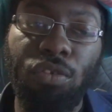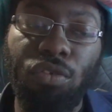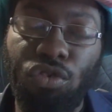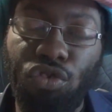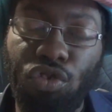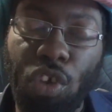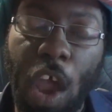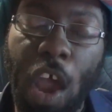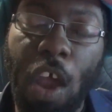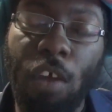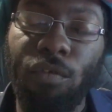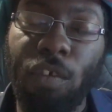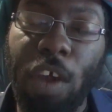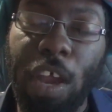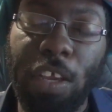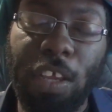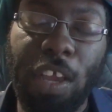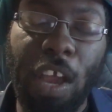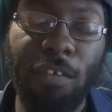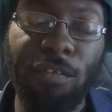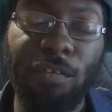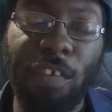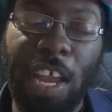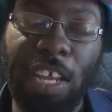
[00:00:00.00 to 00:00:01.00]
Genre
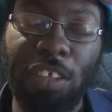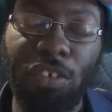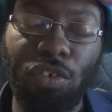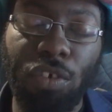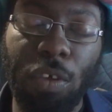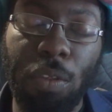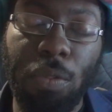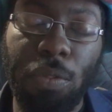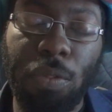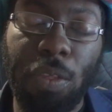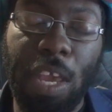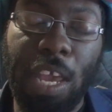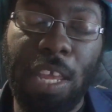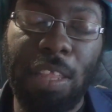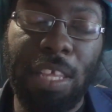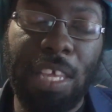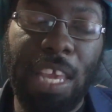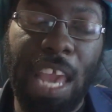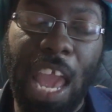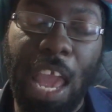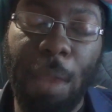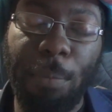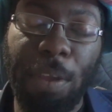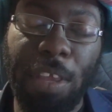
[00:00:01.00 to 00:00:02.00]
conventions in
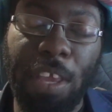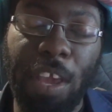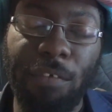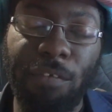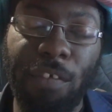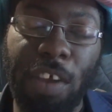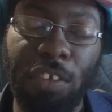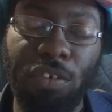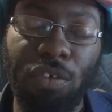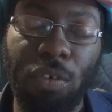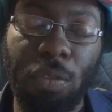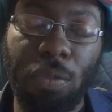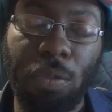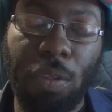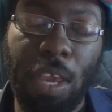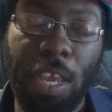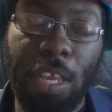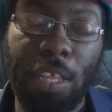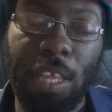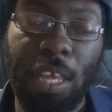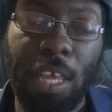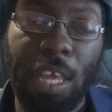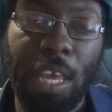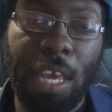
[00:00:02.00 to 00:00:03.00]
the anime convention
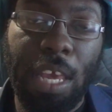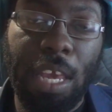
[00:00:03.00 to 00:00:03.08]
scene